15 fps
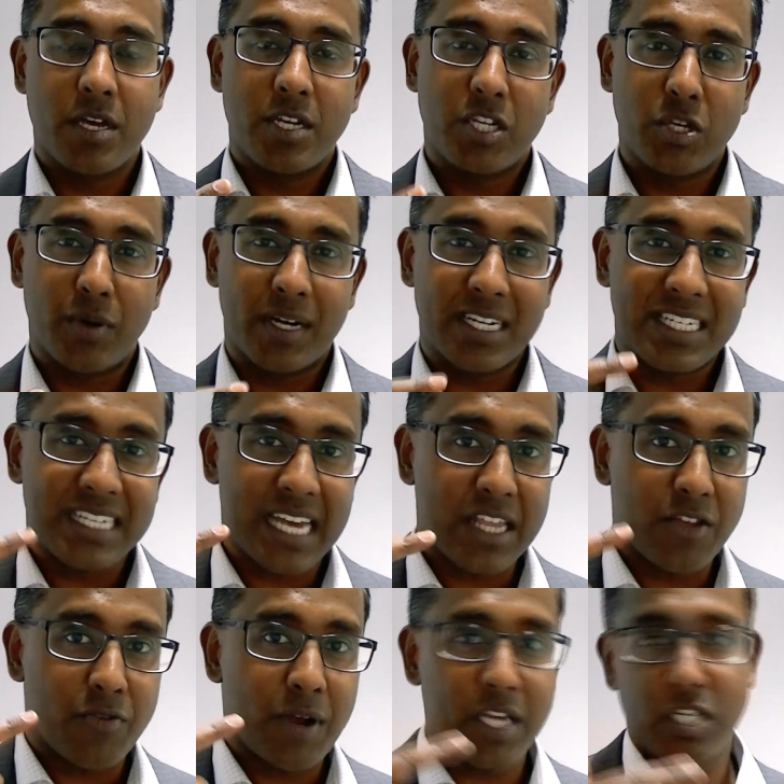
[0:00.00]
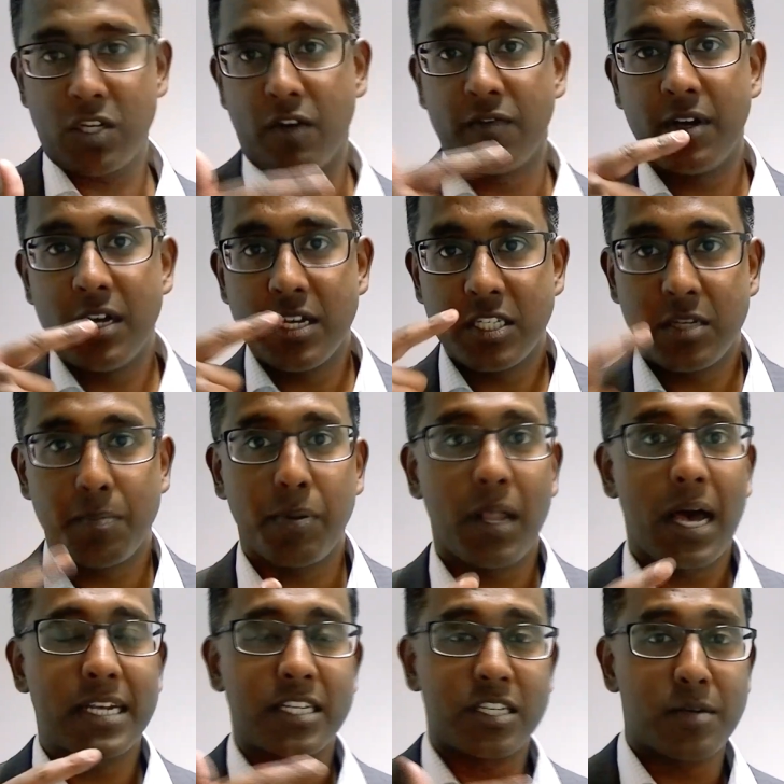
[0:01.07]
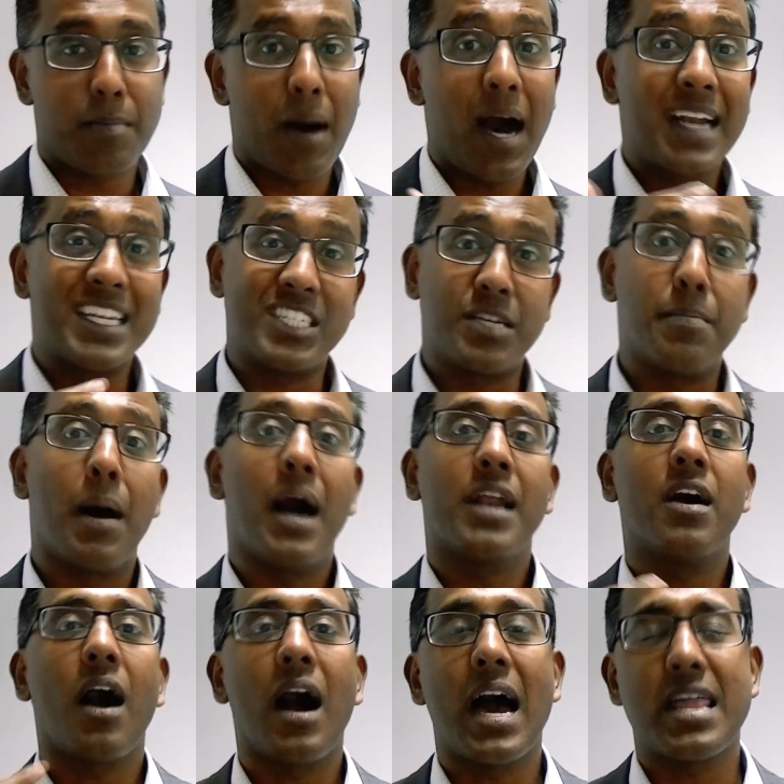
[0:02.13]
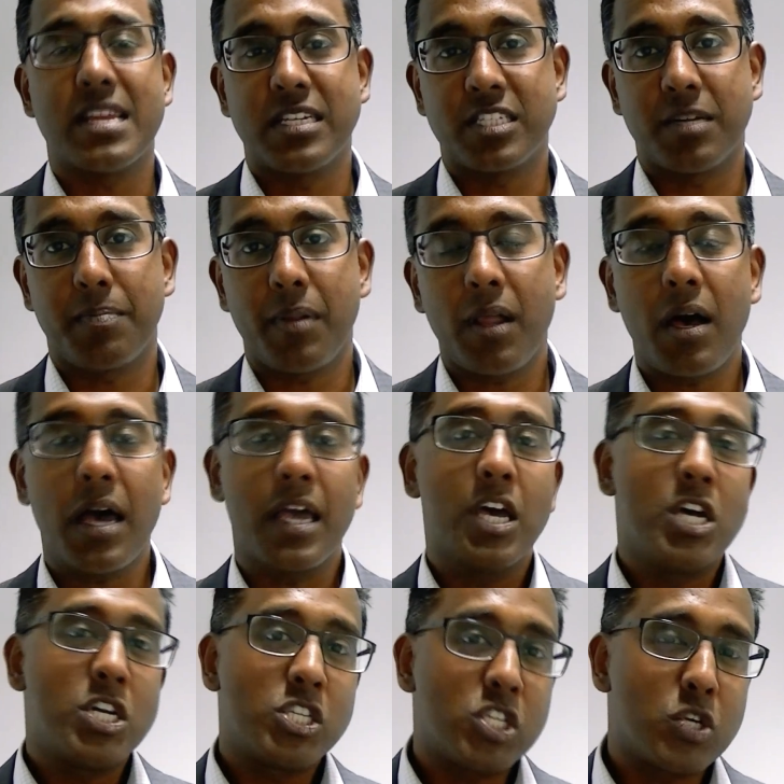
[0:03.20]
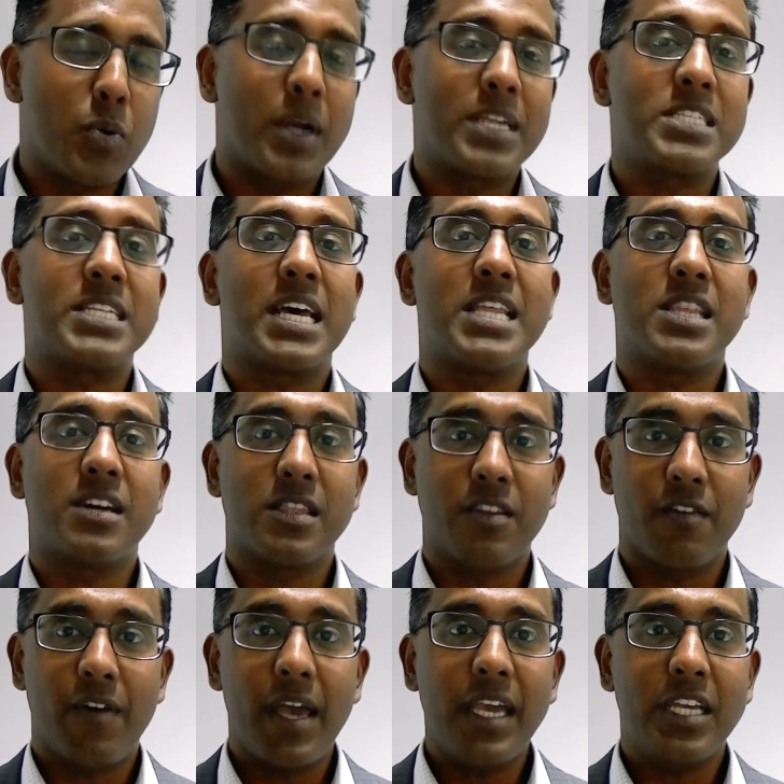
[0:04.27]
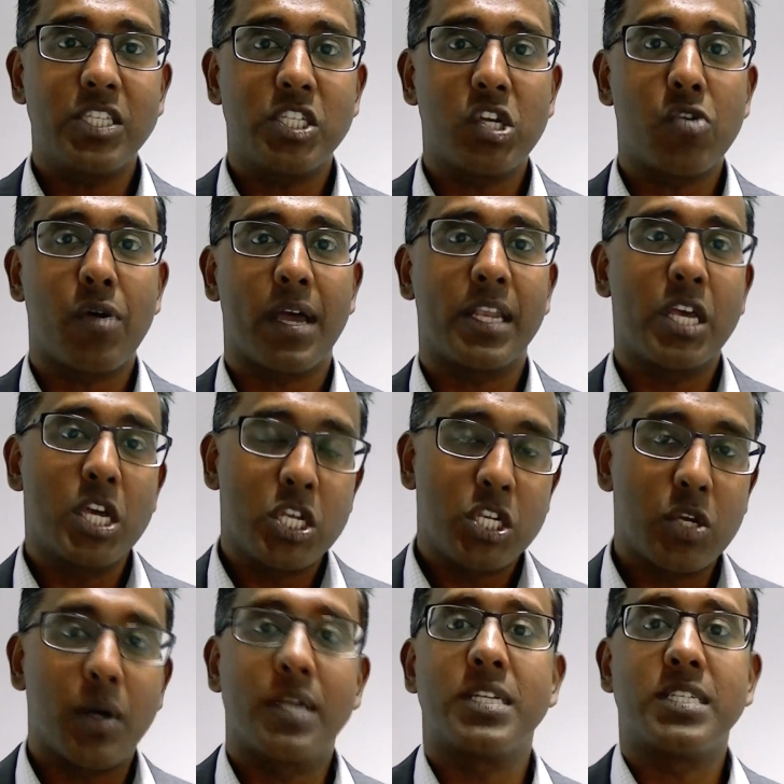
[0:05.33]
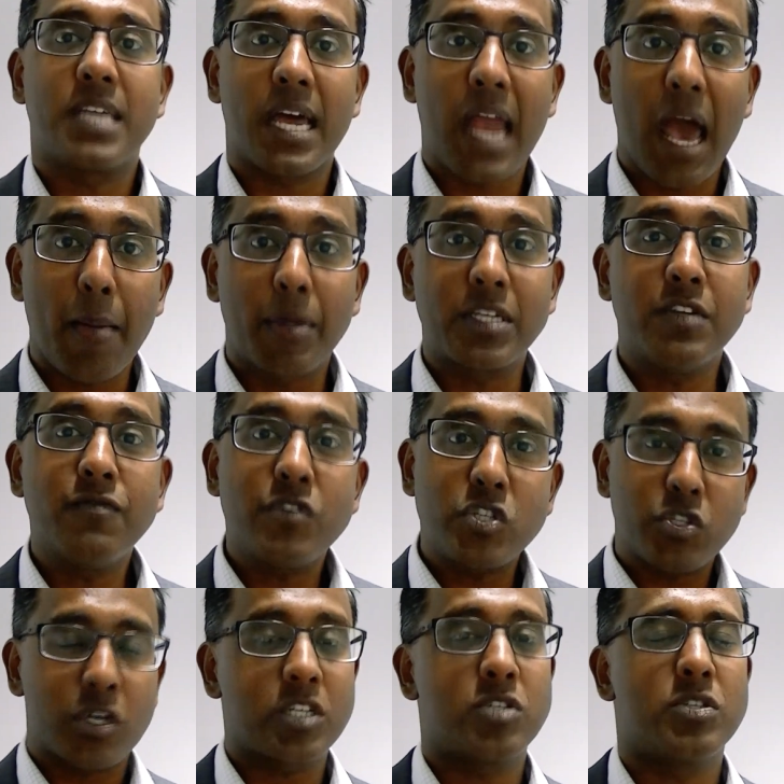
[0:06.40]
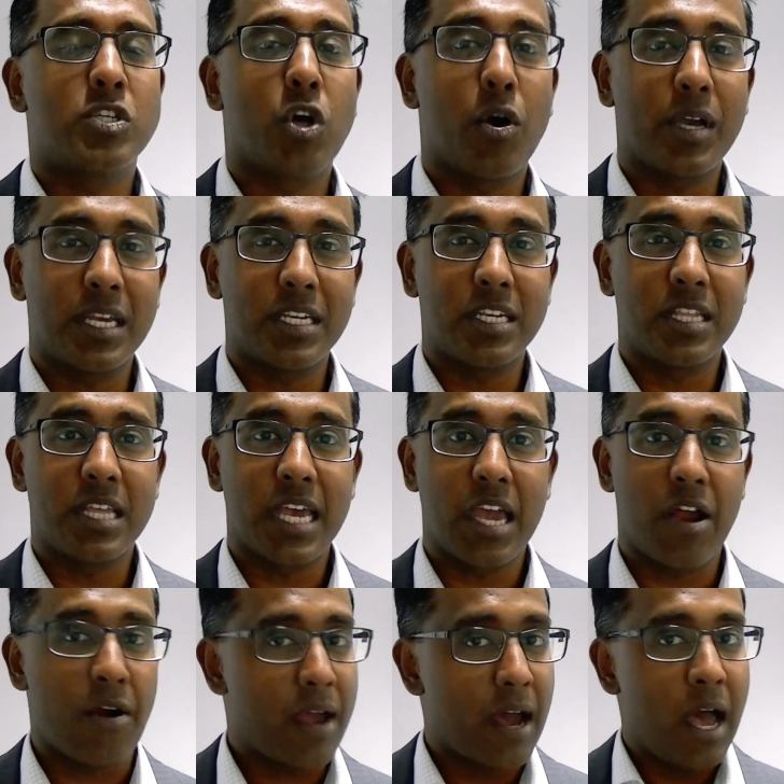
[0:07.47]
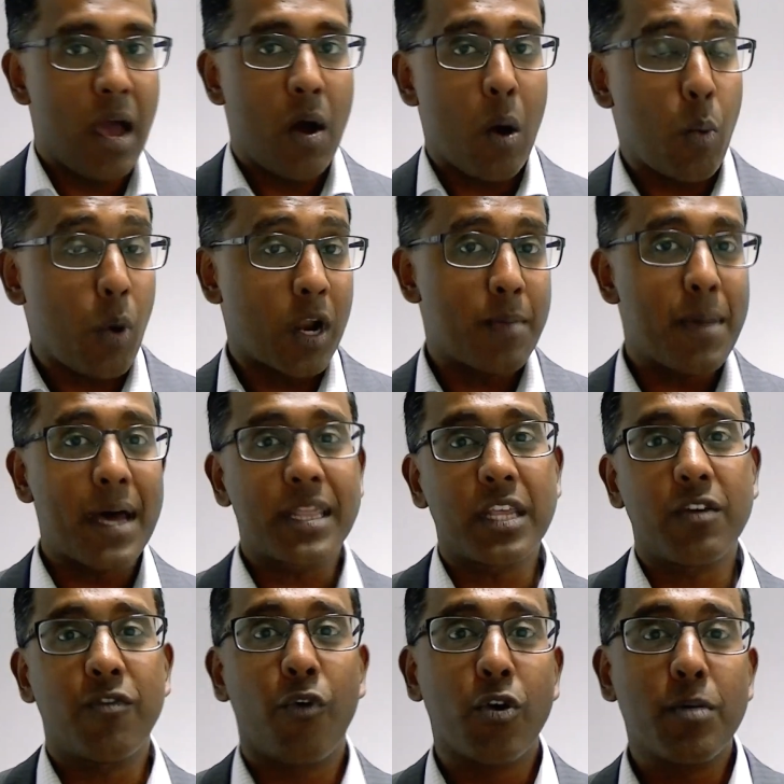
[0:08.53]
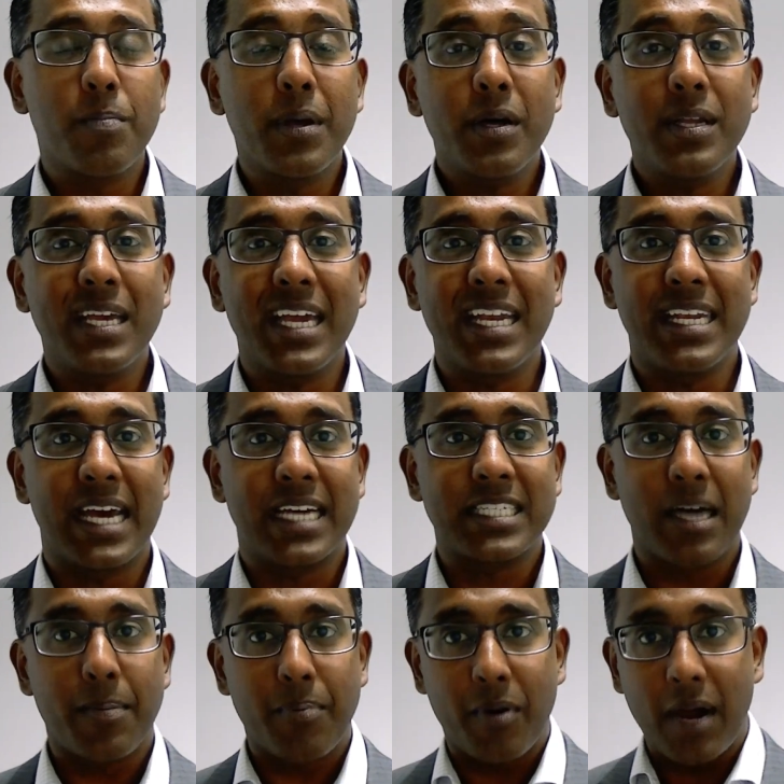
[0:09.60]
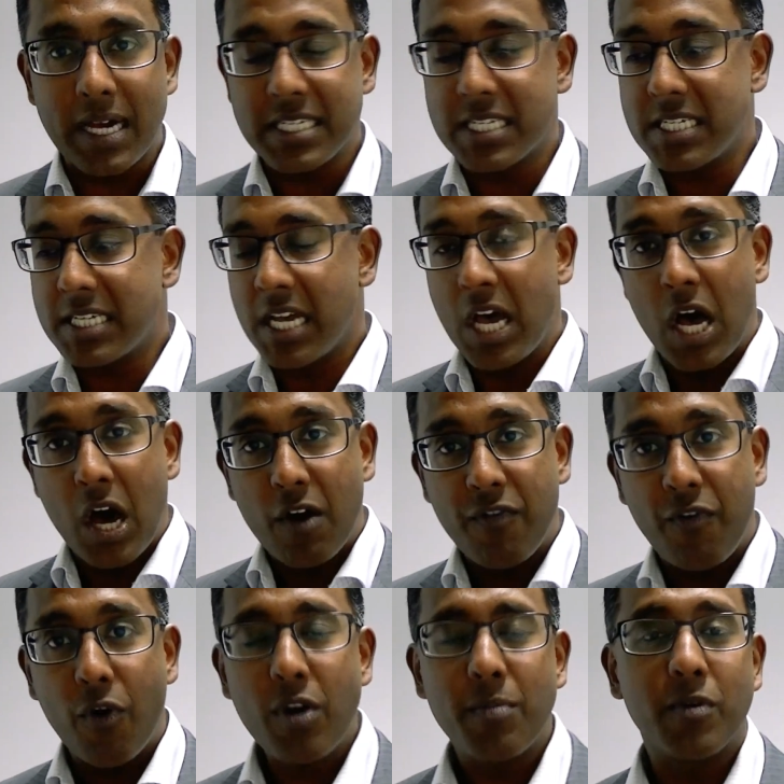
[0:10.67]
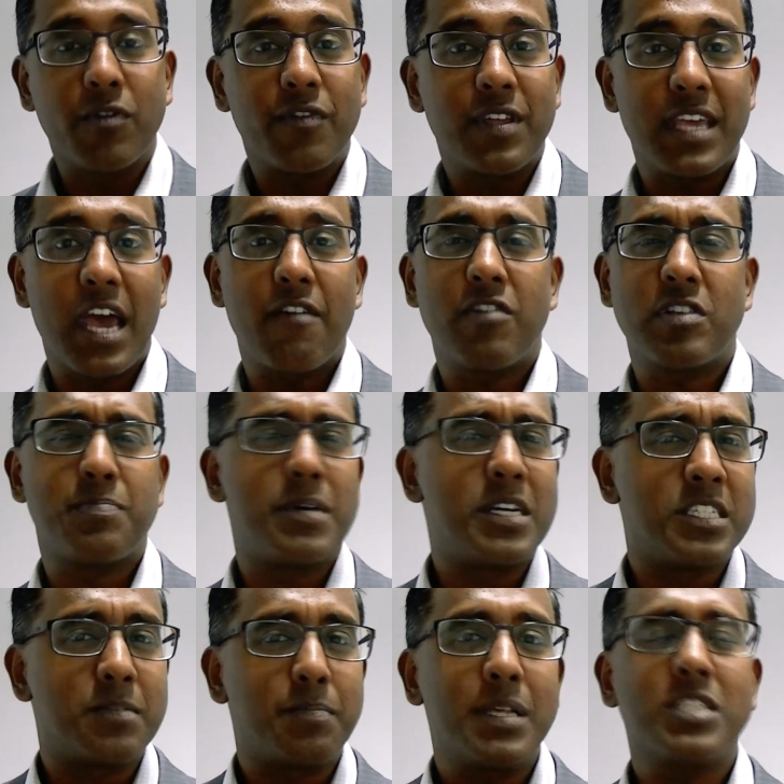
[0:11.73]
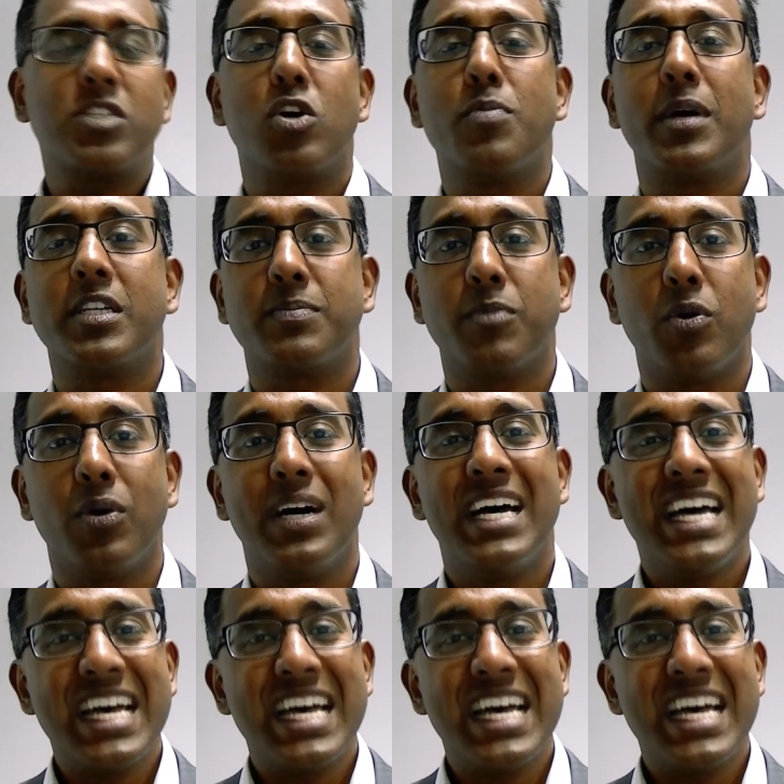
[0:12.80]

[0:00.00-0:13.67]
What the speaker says: Do you understand the ratio of supply to demand? Is demand higher than supply? Do you understand the vacancy rate? Do you understand how much infrastructure is going into the area? What about the affordability index? Are prices affordable for the average person? Plus so much more.